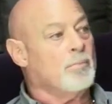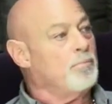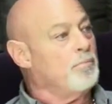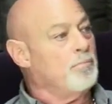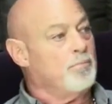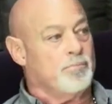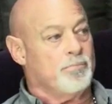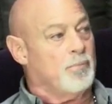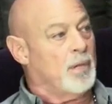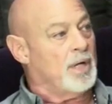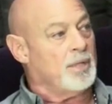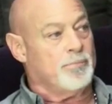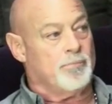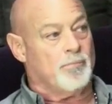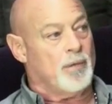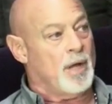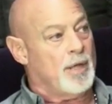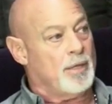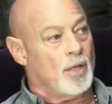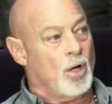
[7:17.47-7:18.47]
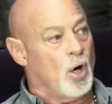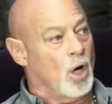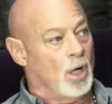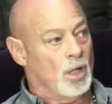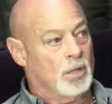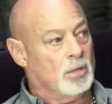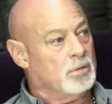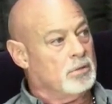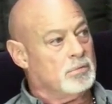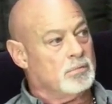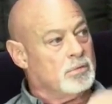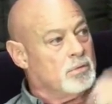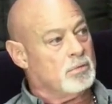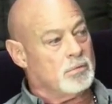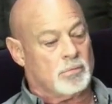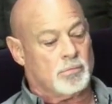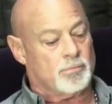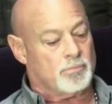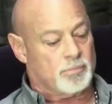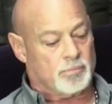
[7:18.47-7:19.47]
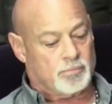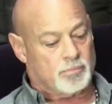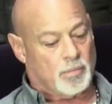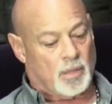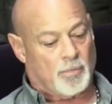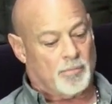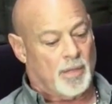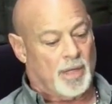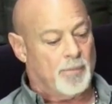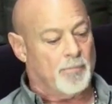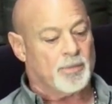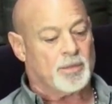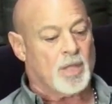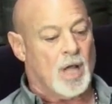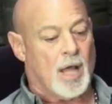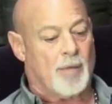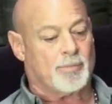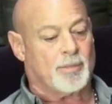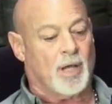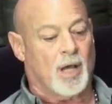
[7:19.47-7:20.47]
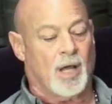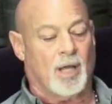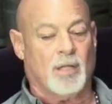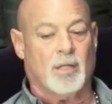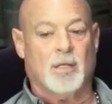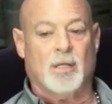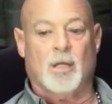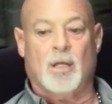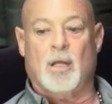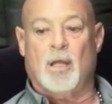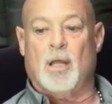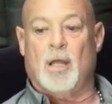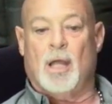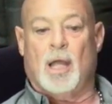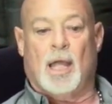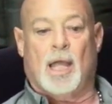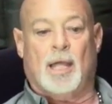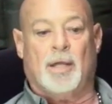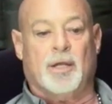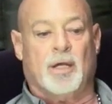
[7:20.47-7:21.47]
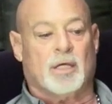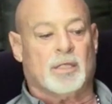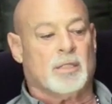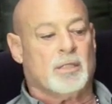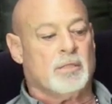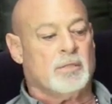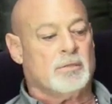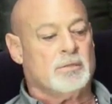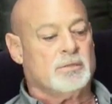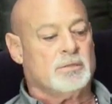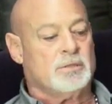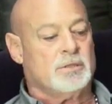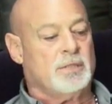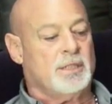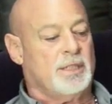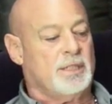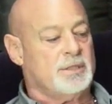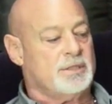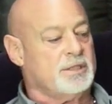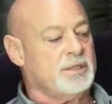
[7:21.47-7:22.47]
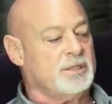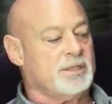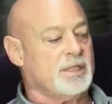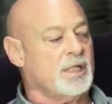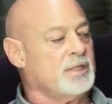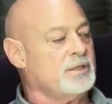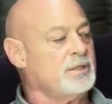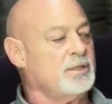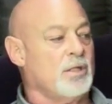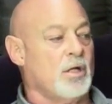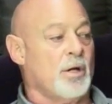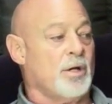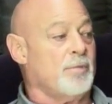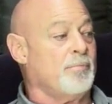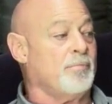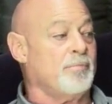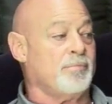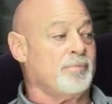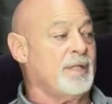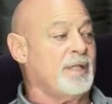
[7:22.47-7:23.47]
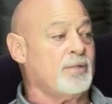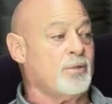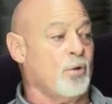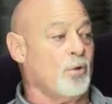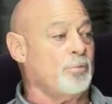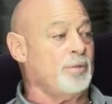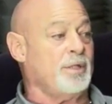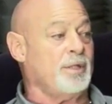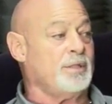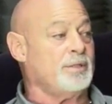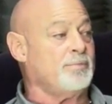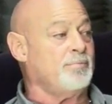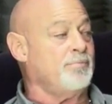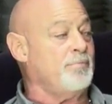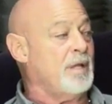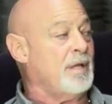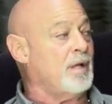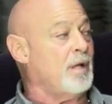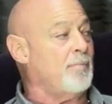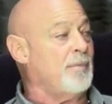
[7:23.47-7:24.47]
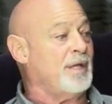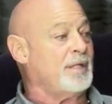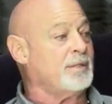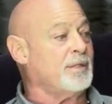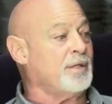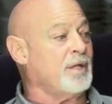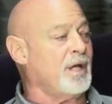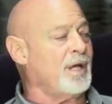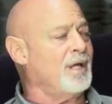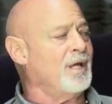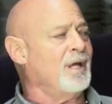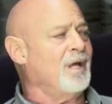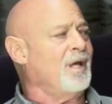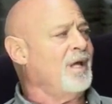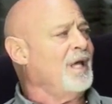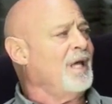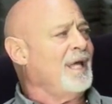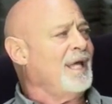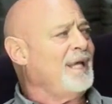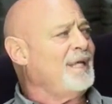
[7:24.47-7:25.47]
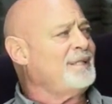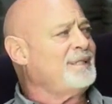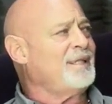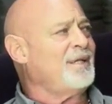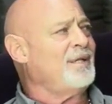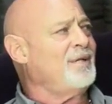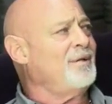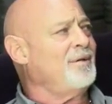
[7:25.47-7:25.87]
my, my heart, my, my top guy. And uh, she, she says, you know, they told me he may not make the night. He said,